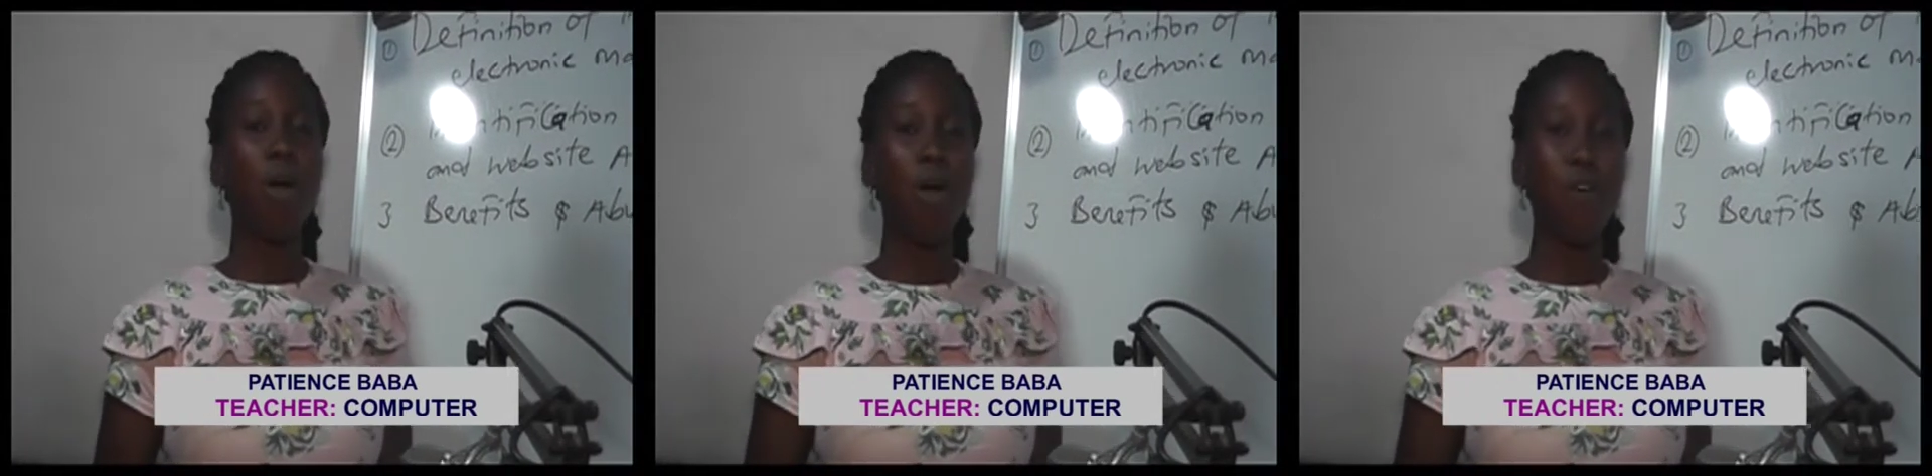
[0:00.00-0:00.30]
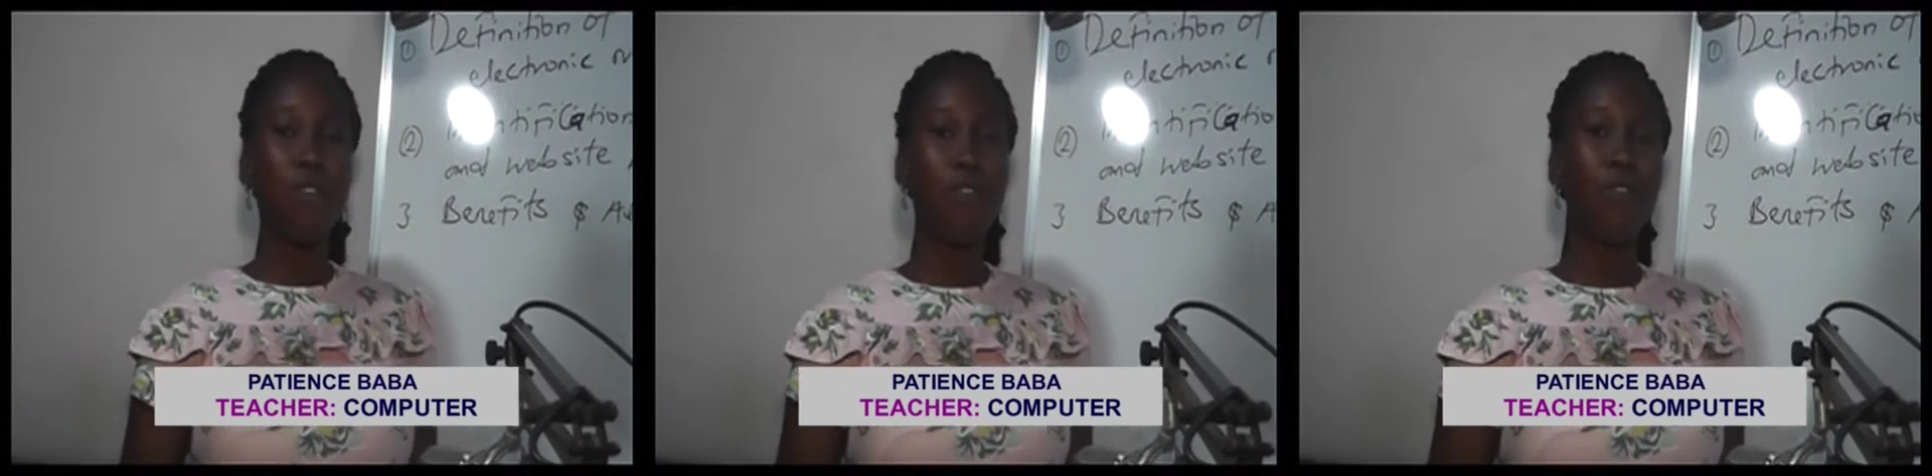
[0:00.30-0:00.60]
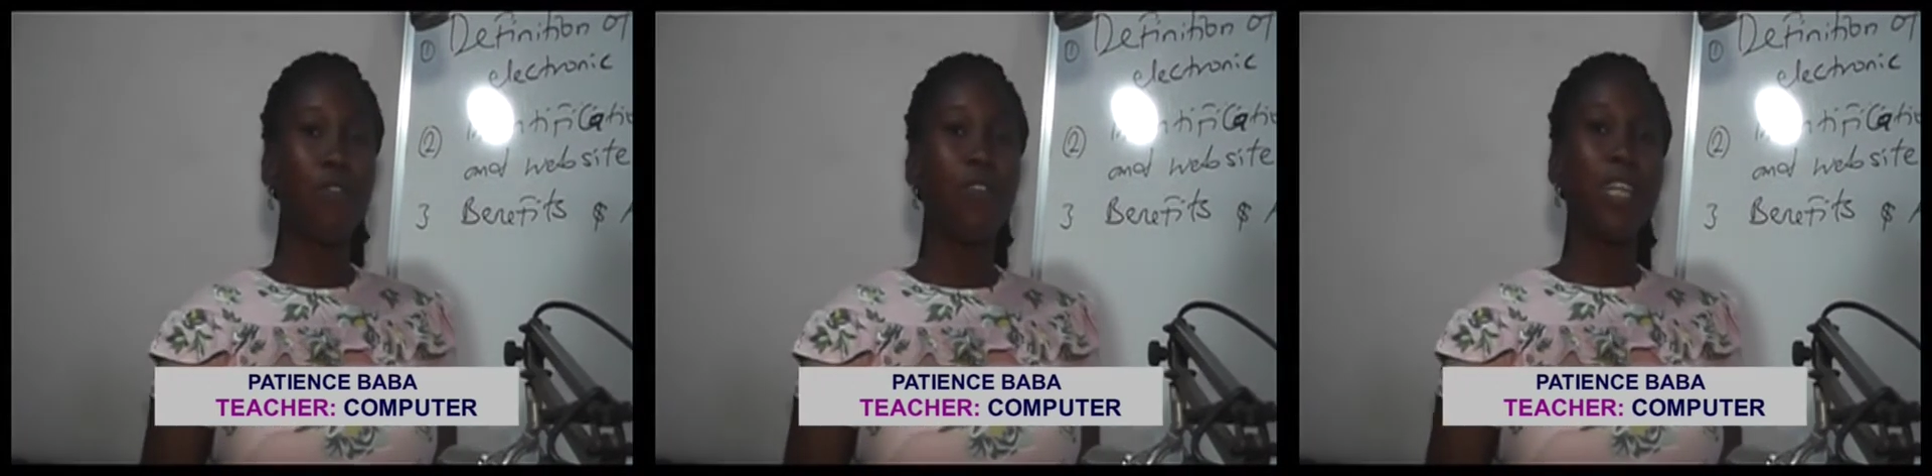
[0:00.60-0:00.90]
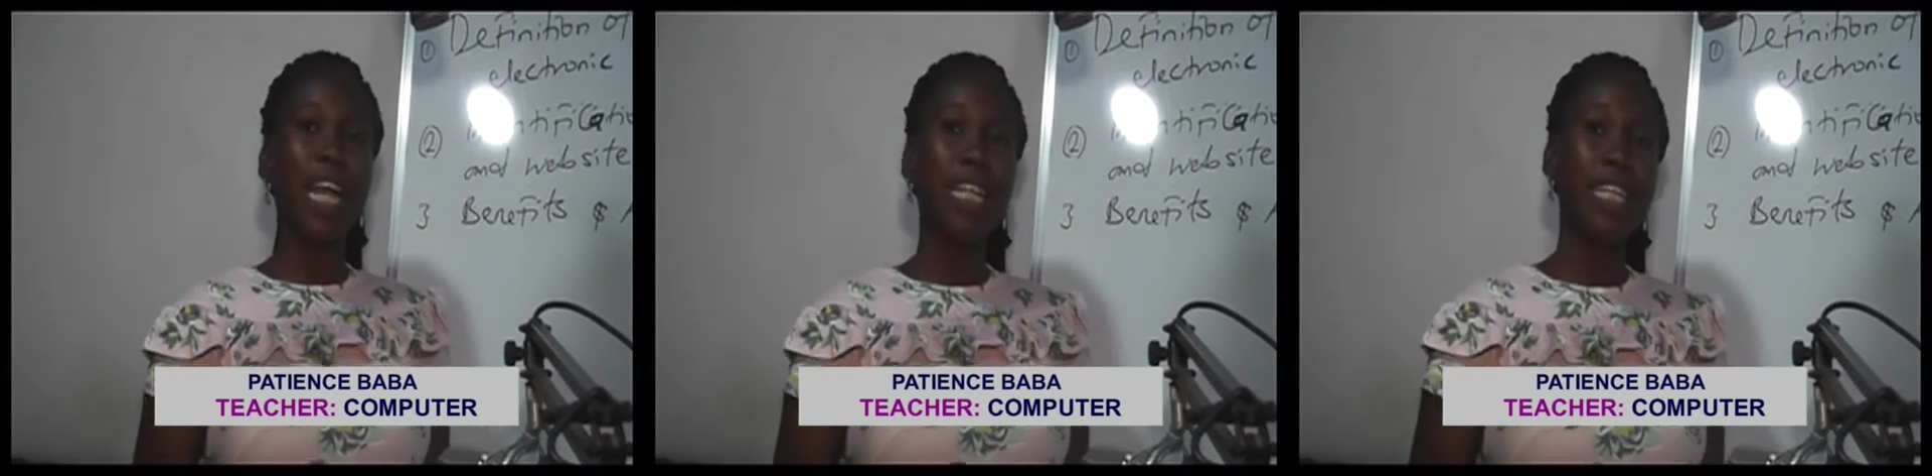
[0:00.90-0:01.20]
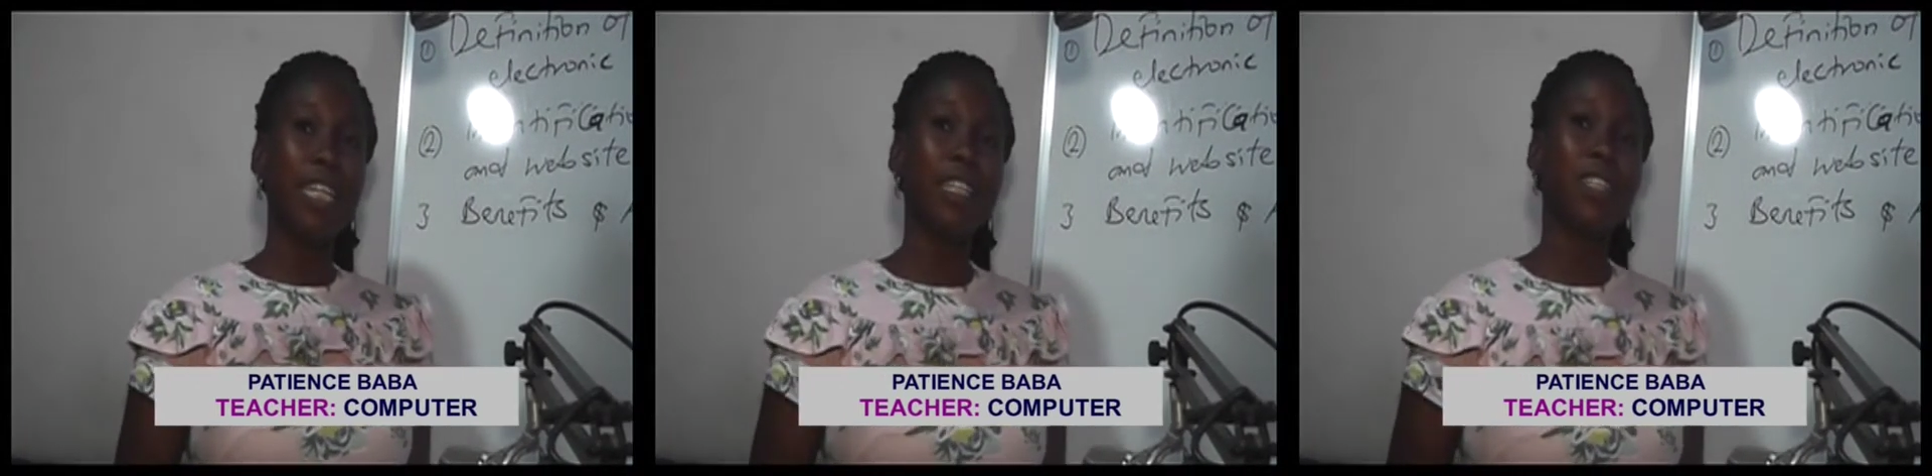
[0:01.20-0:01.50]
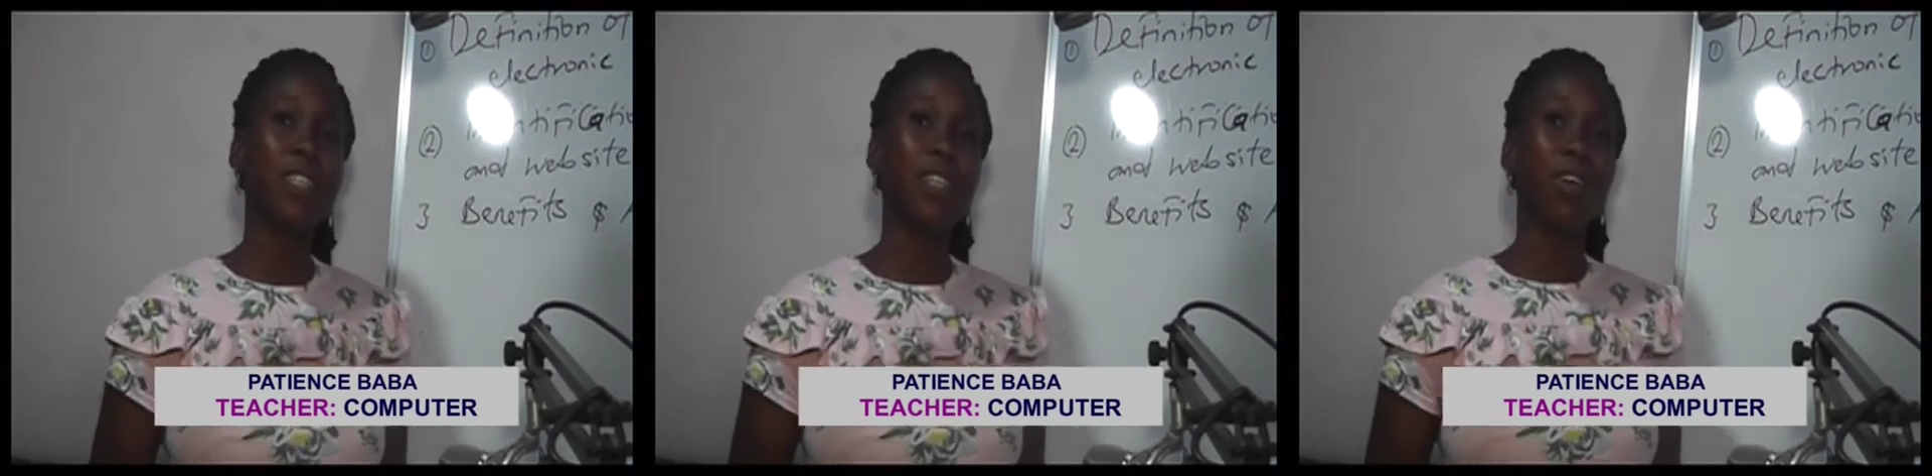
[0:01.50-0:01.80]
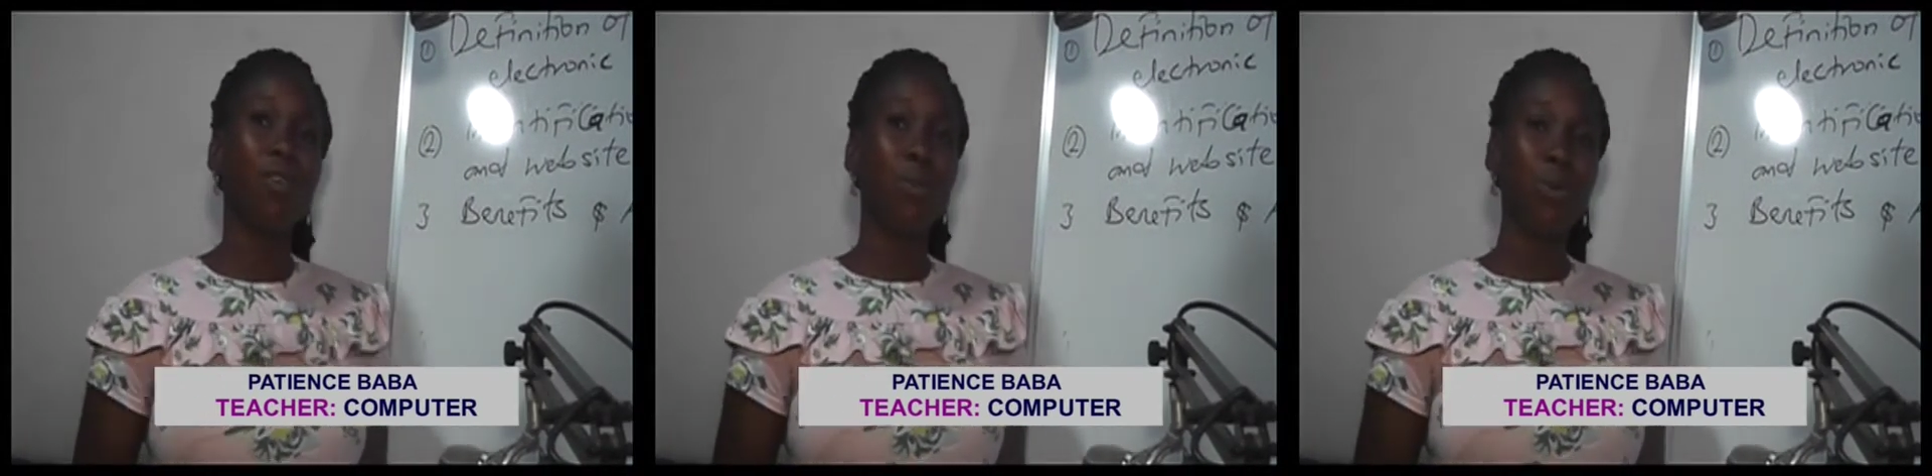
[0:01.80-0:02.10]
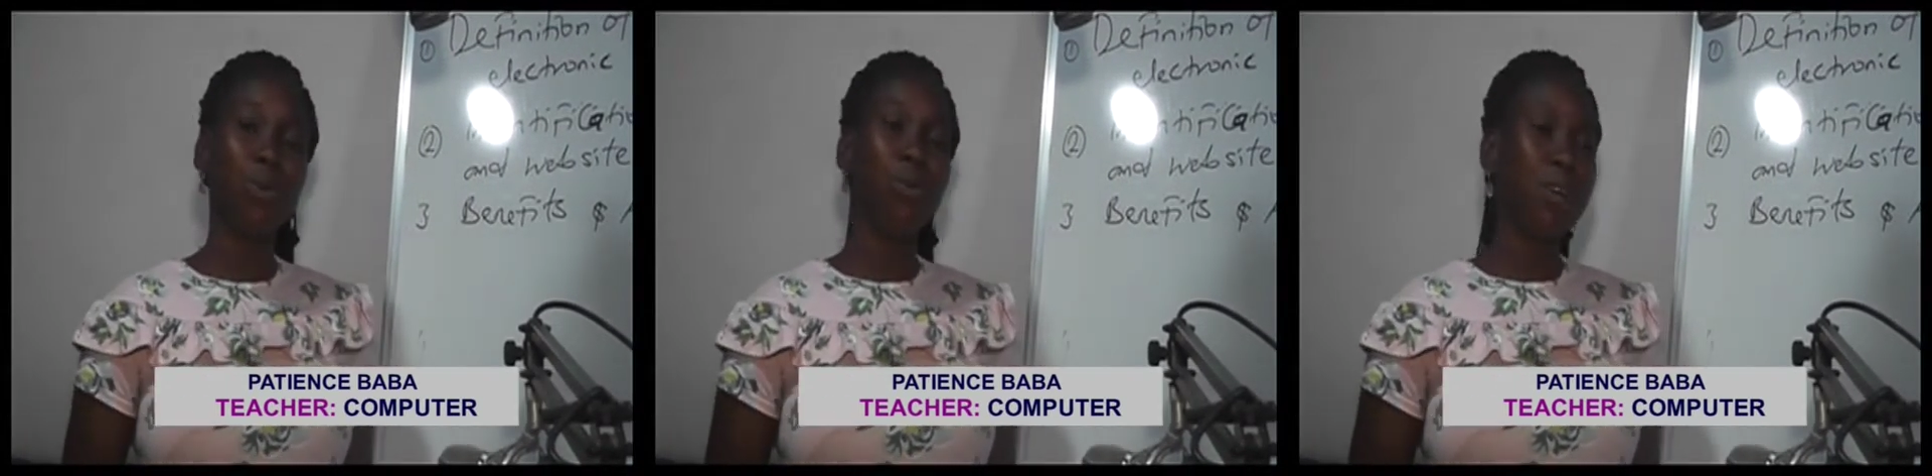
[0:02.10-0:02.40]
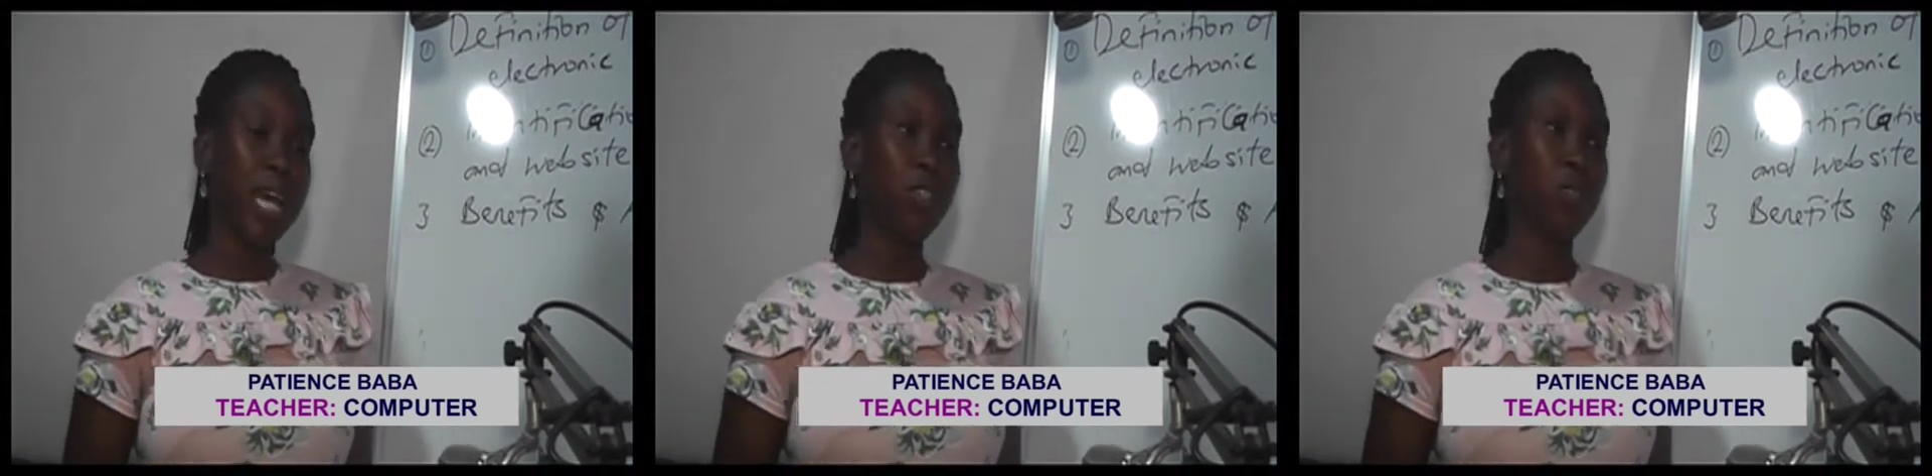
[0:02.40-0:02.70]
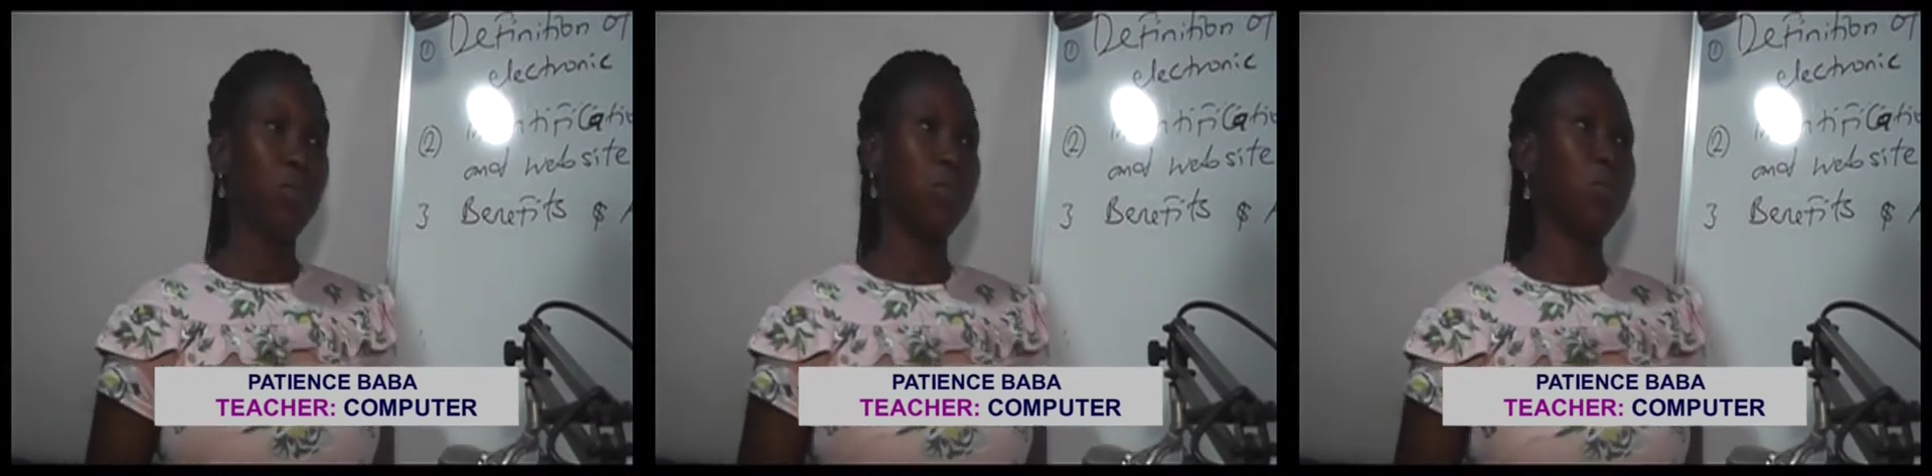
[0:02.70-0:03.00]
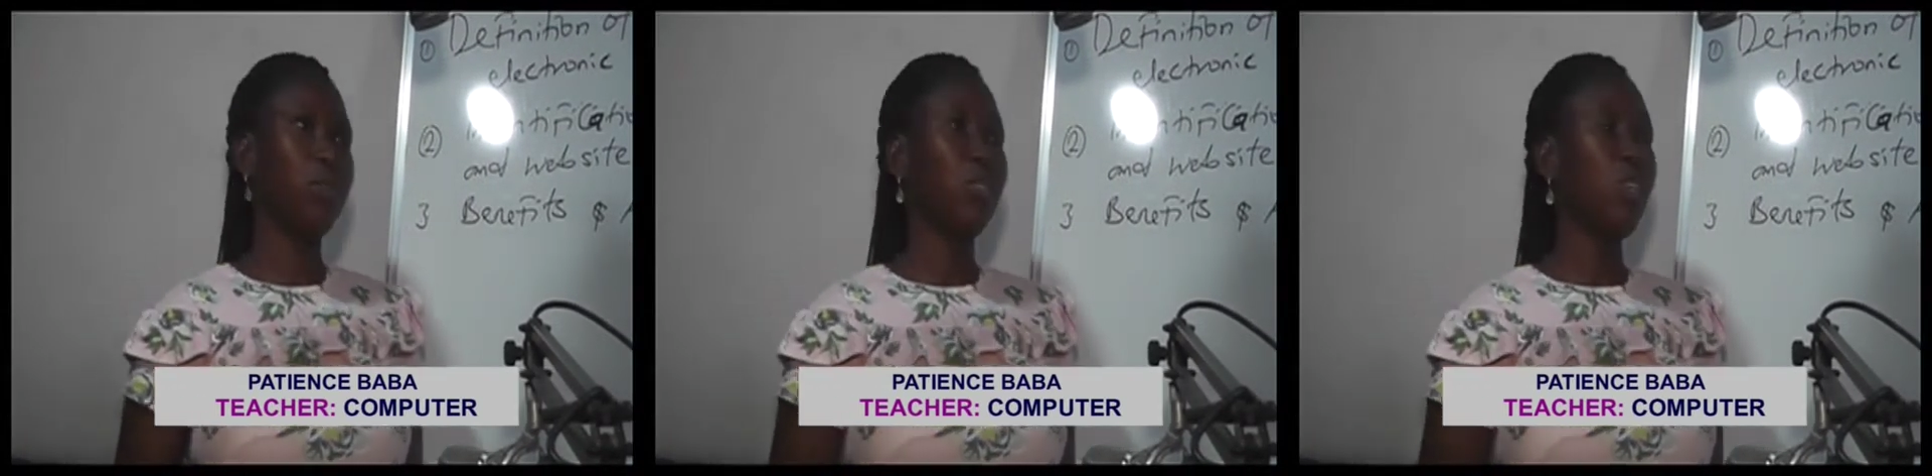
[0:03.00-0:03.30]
of learning through radios.